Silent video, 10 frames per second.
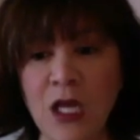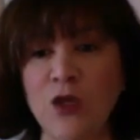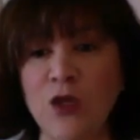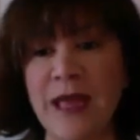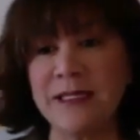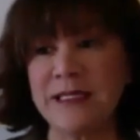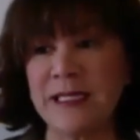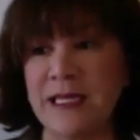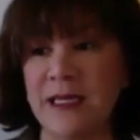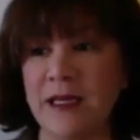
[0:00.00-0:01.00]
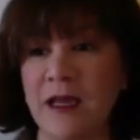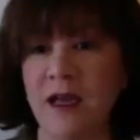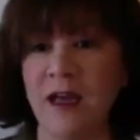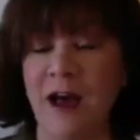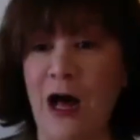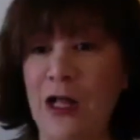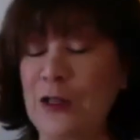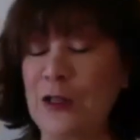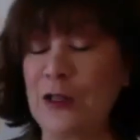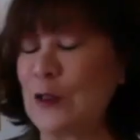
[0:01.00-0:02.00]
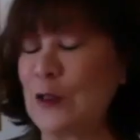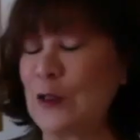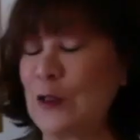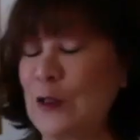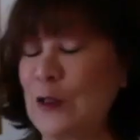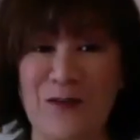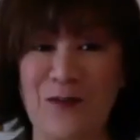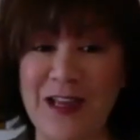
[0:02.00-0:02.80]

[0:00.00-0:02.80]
you may see a line of